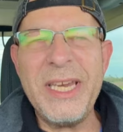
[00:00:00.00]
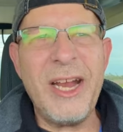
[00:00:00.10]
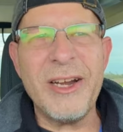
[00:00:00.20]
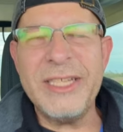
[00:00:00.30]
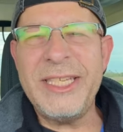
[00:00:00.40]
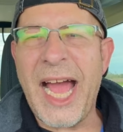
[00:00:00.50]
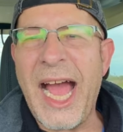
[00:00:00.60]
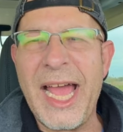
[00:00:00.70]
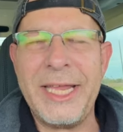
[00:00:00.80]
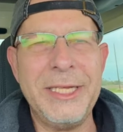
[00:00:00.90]
there and
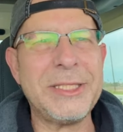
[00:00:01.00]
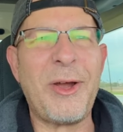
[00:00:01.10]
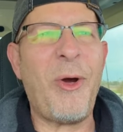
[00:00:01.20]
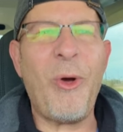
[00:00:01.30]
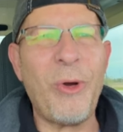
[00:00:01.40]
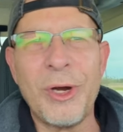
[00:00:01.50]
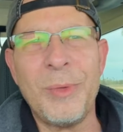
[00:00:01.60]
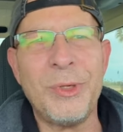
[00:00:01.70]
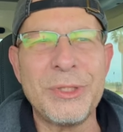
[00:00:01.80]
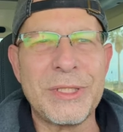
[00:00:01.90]
died. It's a
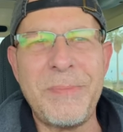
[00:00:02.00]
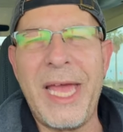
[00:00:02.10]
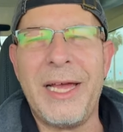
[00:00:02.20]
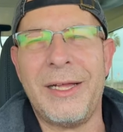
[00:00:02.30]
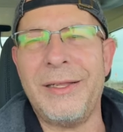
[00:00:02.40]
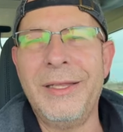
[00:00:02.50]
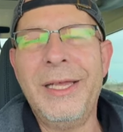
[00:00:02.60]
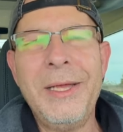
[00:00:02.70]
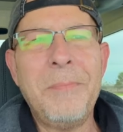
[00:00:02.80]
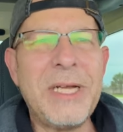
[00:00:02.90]
horrible smell.
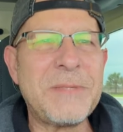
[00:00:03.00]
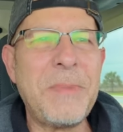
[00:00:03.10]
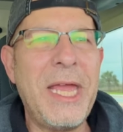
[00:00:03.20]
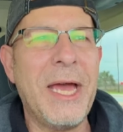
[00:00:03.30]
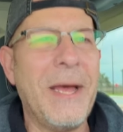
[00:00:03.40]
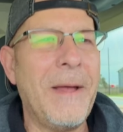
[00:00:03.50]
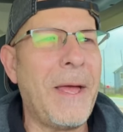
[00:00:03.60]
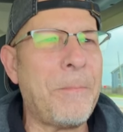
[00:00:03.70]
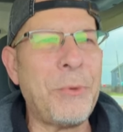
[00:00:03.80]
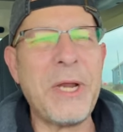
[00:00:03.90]
Must be a,
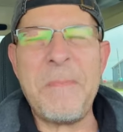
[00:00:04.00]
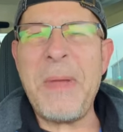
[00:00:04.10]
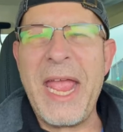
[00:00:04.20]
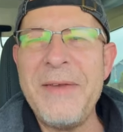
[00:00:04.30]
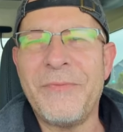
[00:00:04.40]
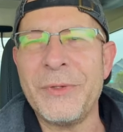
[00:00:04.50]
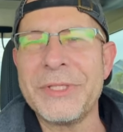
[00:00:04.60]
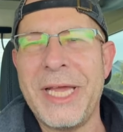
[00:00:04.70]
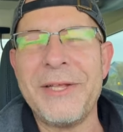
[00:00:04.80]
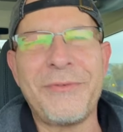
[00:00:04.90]
a pretty painful
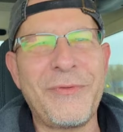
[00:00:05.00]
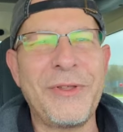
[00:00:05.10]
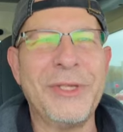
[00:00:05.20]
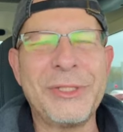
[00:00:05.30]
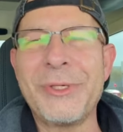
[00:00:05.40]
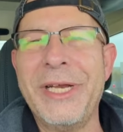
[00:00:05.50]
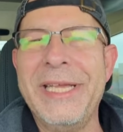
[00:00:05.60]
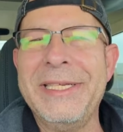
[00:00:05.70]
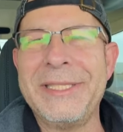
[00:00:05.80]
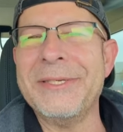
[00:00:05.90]
death for the
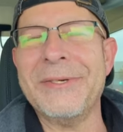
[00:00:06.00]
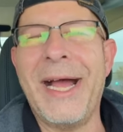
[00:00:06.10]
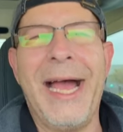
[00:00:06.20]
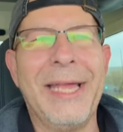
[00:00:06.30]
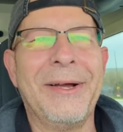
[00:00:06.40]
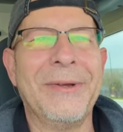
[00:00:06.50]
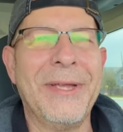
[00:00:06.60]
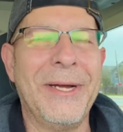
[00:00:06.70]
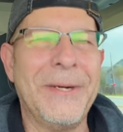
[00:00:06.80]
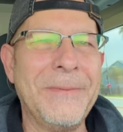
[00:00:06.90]
tree, too. I don't
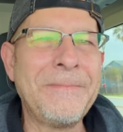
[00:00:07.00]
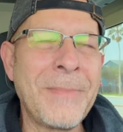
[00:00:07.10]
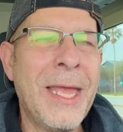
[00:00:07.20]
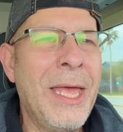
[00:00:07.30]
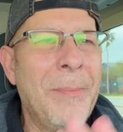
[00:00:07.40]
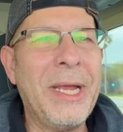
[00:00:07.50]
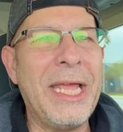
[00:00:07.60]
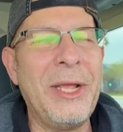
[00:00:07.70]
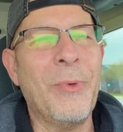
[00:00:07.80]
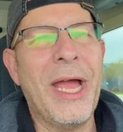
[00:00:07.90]
know. But
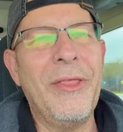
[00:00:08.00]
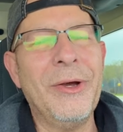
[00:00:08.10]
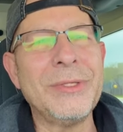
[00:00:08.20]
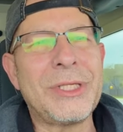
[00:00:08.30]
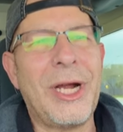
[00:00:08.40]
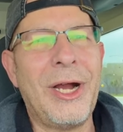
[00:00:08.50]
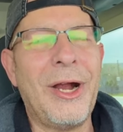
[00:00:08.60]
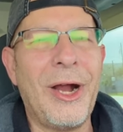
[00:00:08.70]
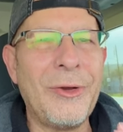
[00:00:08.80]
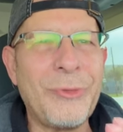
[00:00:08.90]
anyway, those are,
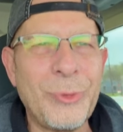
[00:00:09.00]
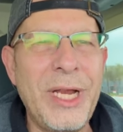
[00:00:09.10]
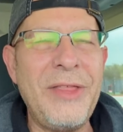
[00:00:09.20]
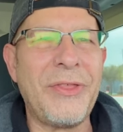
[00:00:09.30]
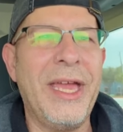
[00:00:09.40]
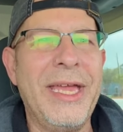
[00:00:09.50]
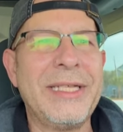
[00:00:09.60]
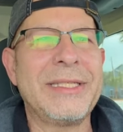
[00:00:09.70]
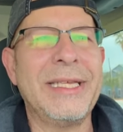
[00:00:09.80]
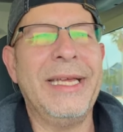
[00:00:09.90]
are three
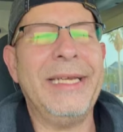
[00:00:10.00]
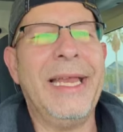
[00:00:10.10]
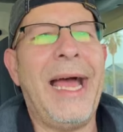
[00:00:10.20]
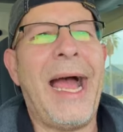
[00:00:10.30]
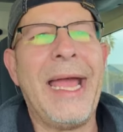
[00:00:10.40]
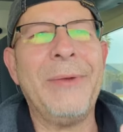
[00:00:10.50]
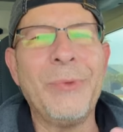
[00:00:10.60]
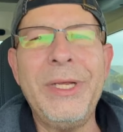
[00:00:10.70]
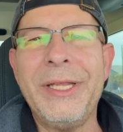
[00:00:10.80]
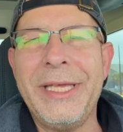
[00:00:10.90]
things that I
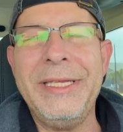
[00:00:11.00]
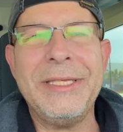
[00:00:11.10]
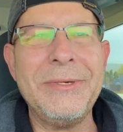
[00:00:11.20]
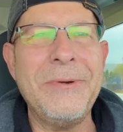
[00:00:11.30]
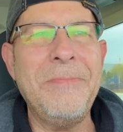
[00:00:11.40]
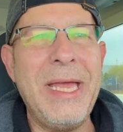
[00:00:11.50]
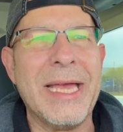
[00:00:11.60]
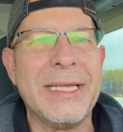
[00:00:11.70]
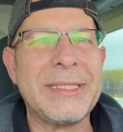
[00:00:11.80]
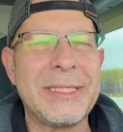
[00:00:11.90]
really do
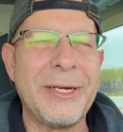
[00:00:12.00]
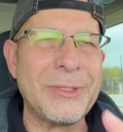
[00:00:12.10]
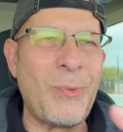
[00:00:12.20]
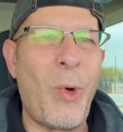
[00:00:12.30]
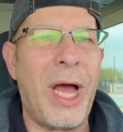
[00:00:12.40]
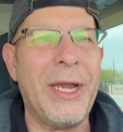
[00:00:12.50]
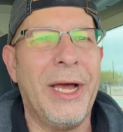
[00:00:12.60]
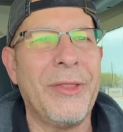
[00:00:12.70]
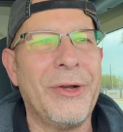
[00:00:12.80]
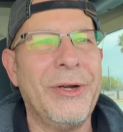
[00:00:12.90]
miss. There's one
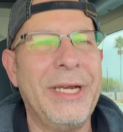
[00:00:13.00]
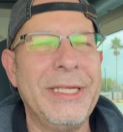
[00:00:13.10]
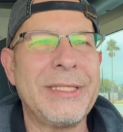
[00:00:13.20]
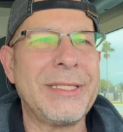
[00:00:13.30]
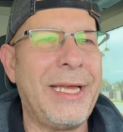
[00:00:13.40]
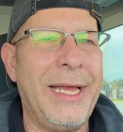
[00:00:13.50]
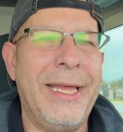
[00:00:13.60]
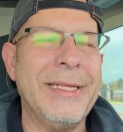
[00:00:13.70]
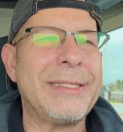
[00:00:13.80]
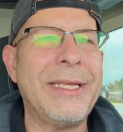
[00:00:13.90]
other, and it's
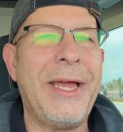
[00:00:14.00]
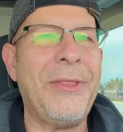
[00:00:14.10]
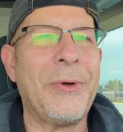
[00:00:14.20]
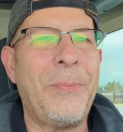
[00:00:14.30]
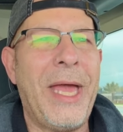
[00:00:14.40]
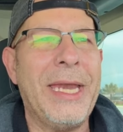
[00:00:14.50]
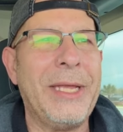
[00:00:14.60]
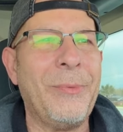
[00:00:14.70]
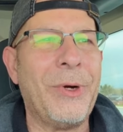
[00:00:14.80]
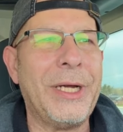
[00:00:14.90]
it's another petty
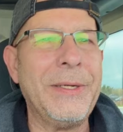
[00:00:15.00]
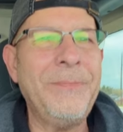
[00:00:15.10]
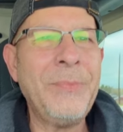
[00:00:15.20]
one